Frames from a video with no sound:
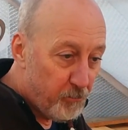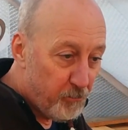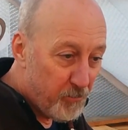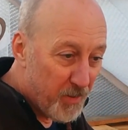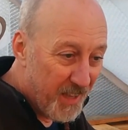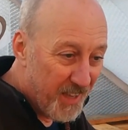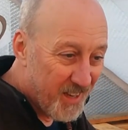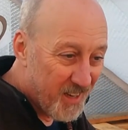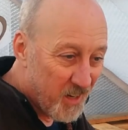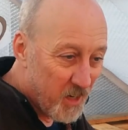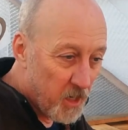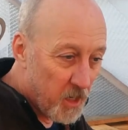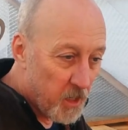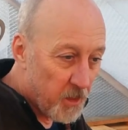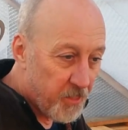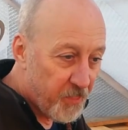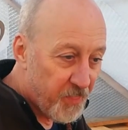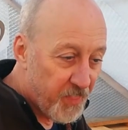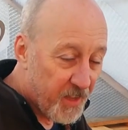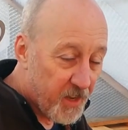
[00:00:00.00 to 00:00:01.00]
bigger,
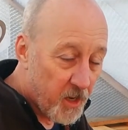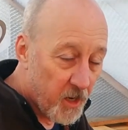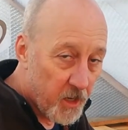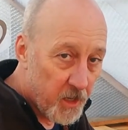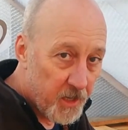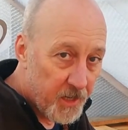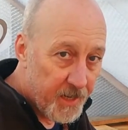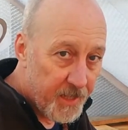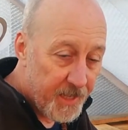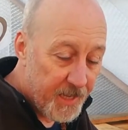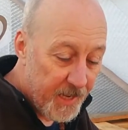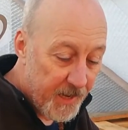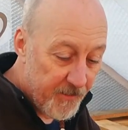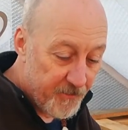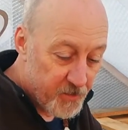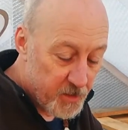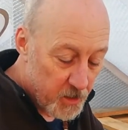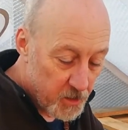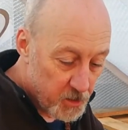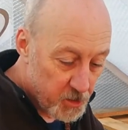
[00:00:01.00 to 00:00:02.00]
thicker
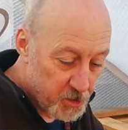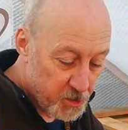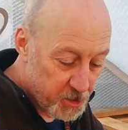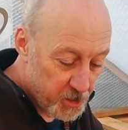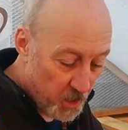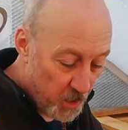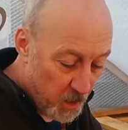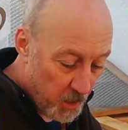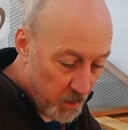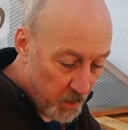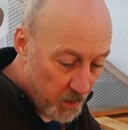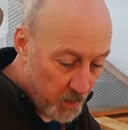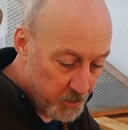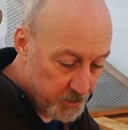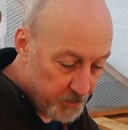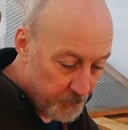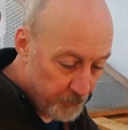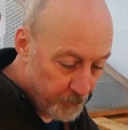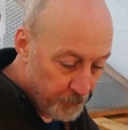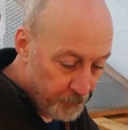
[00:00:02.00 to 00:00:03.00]
leaved chard.